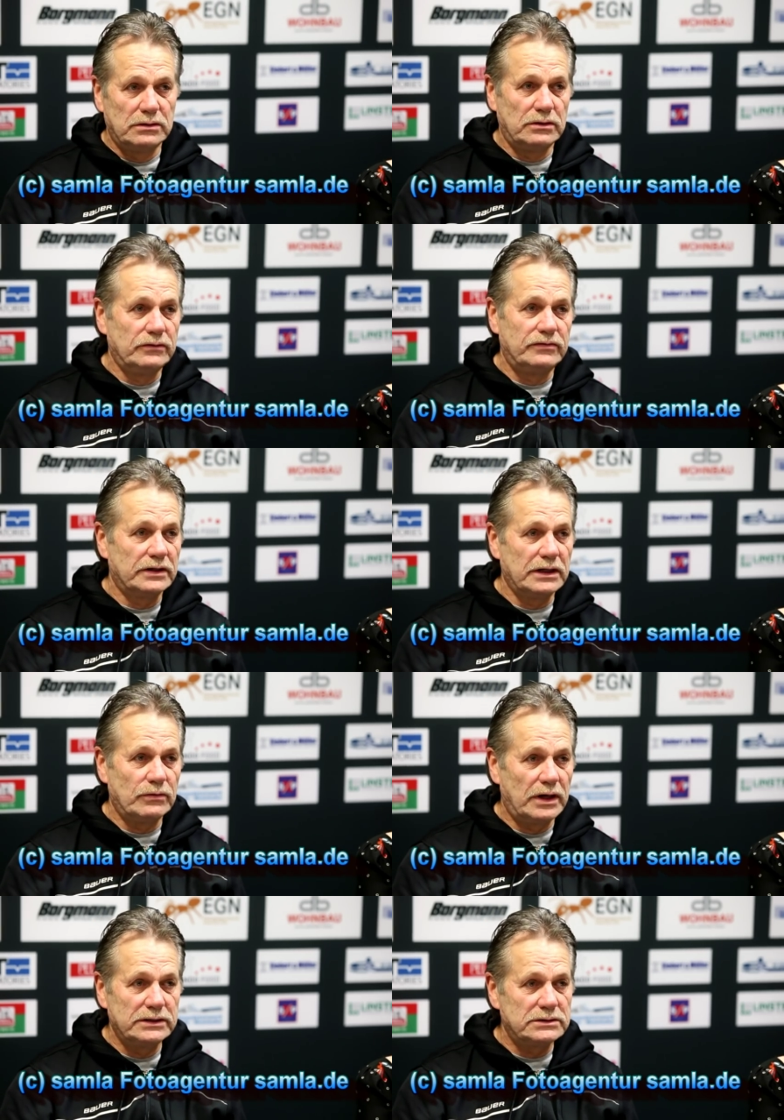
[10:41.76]
who Philly
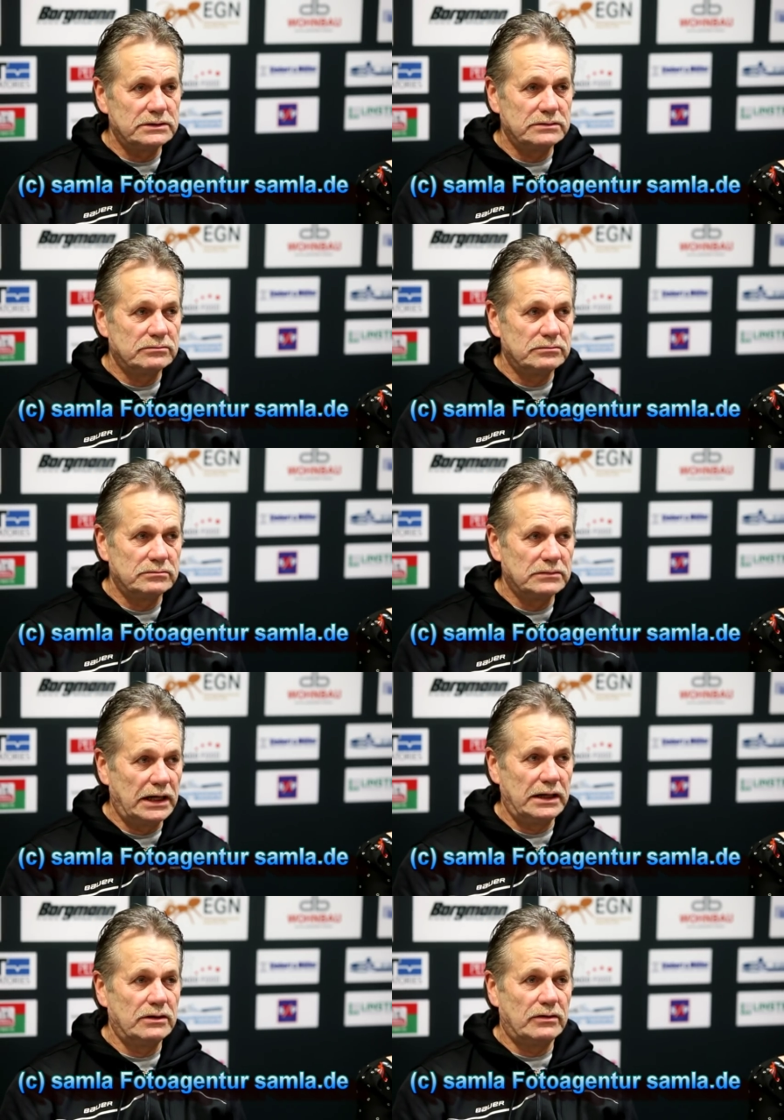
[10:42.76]
was.
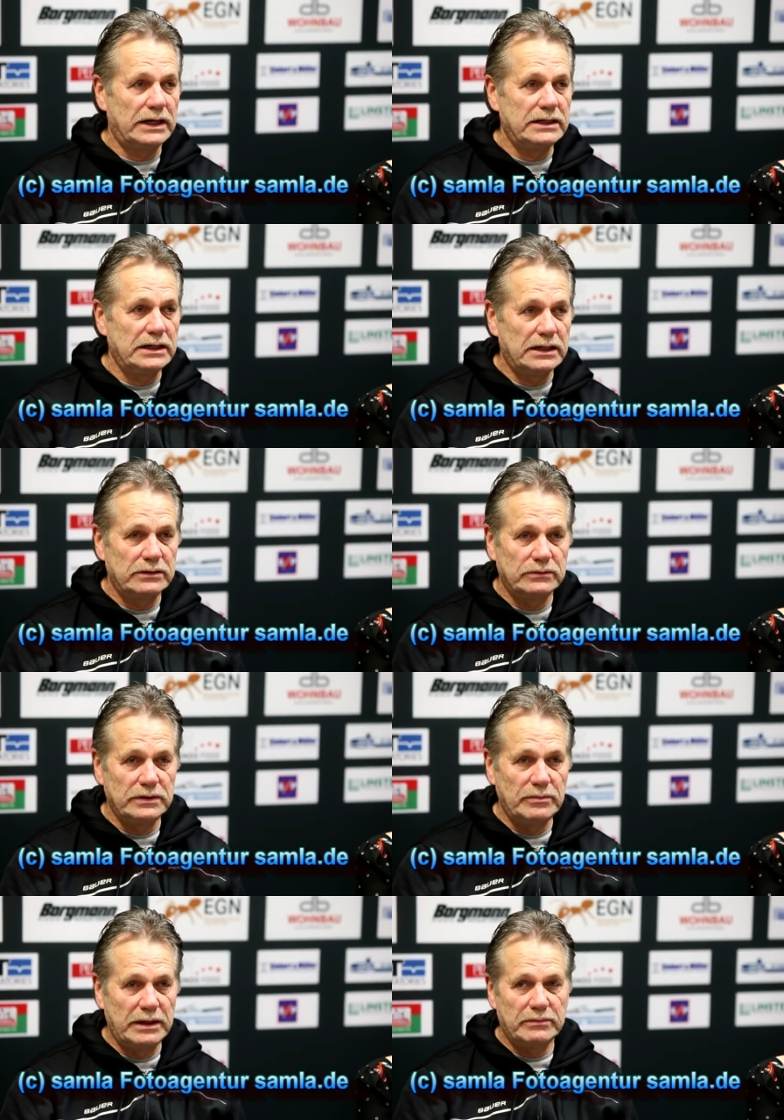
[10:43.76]
I had no idea.
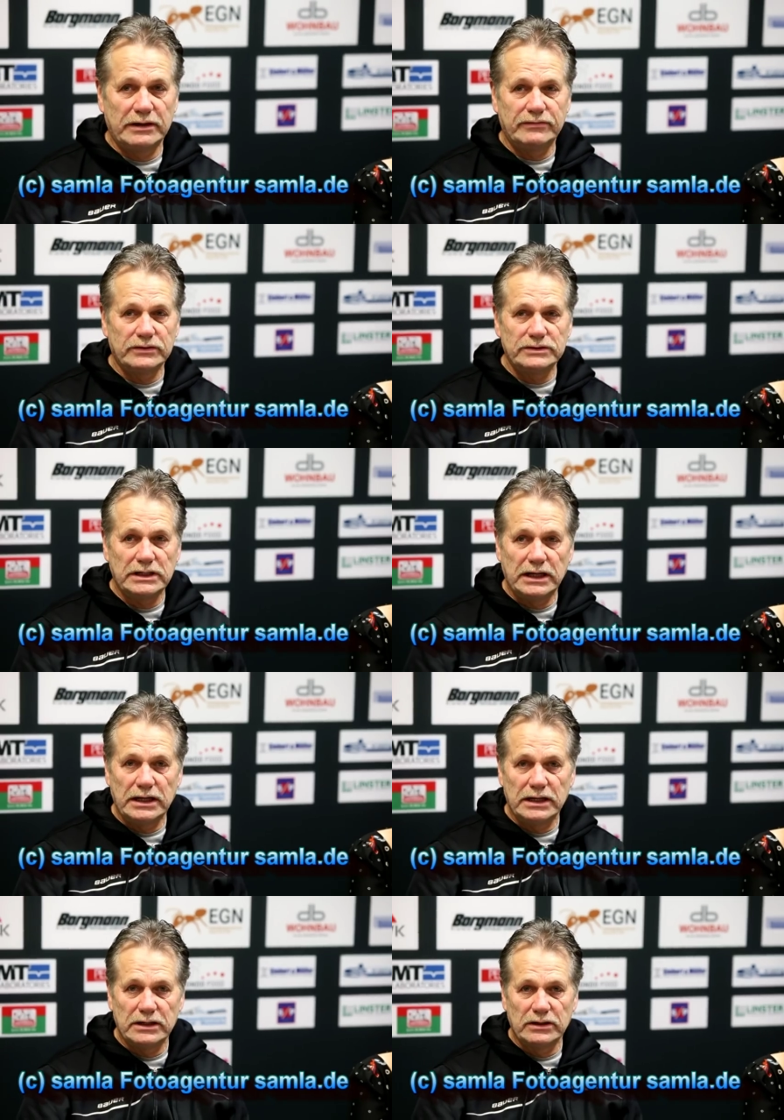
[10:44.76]
We met my first day
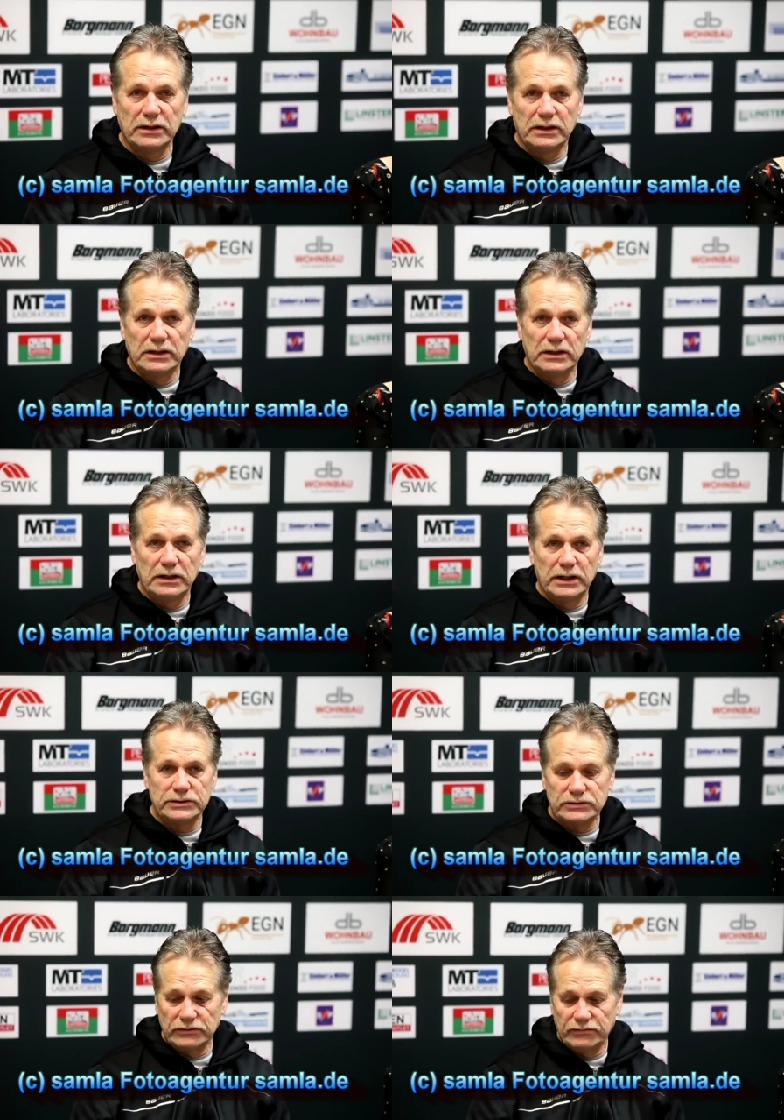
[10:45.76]
here,
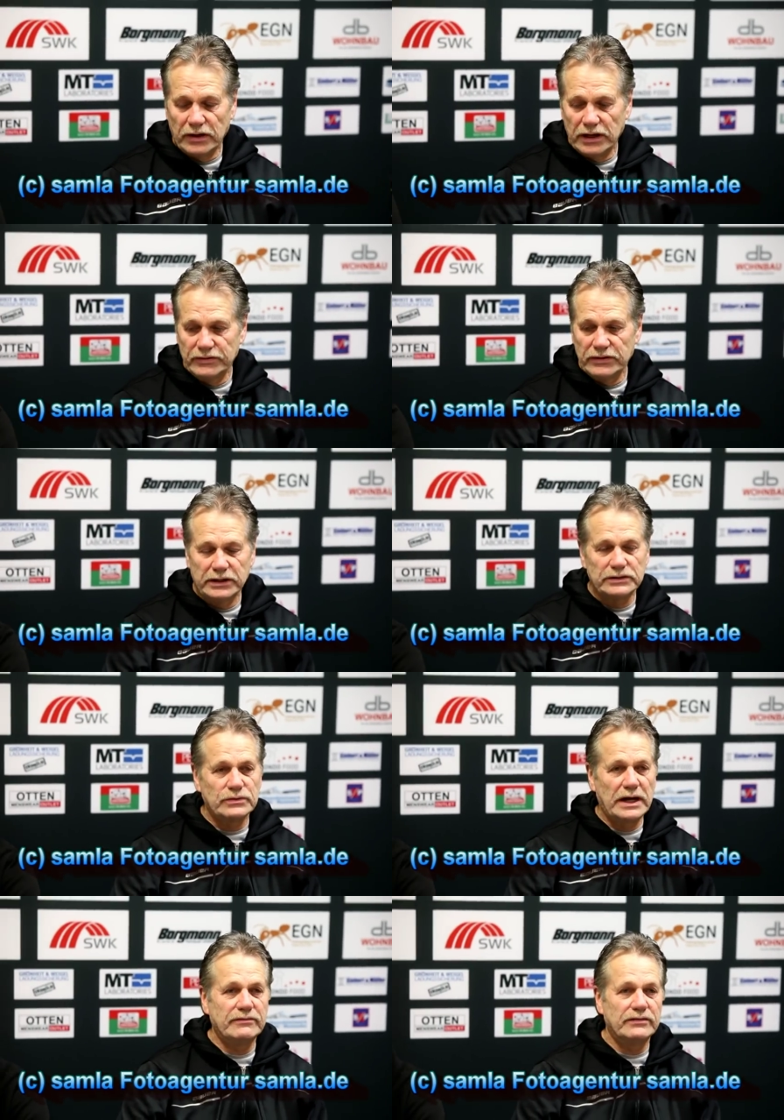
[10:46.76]
and so far everything has
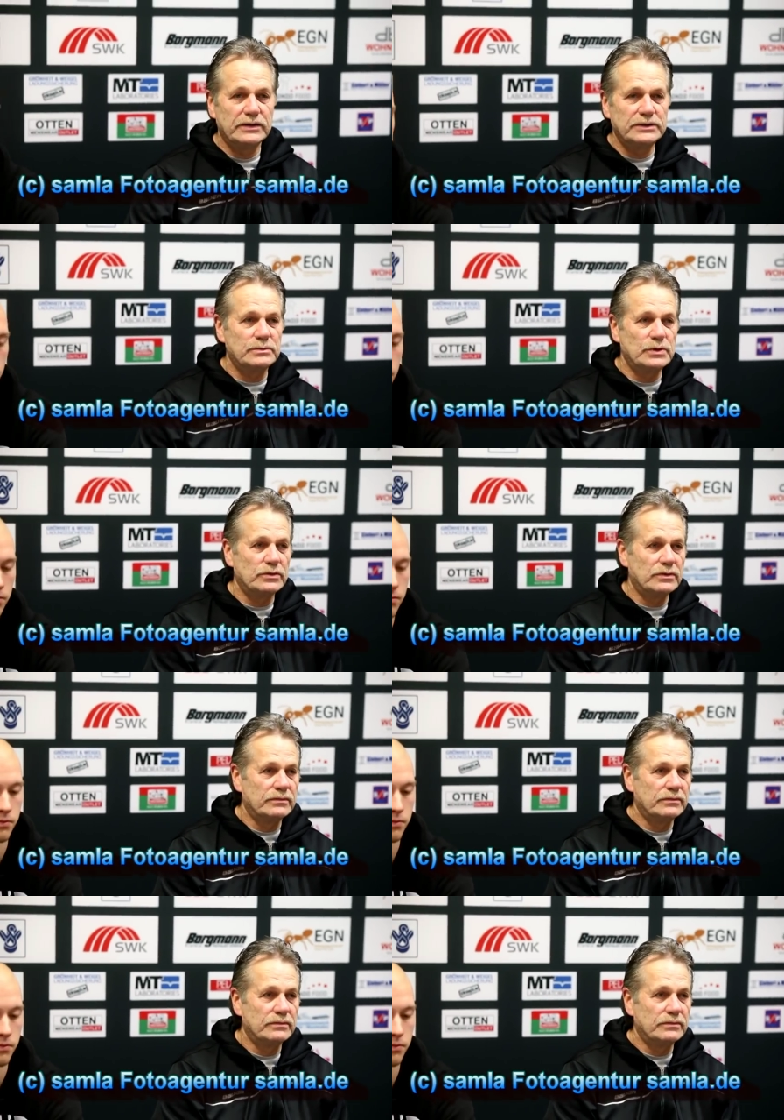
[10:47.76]
ran very smooth.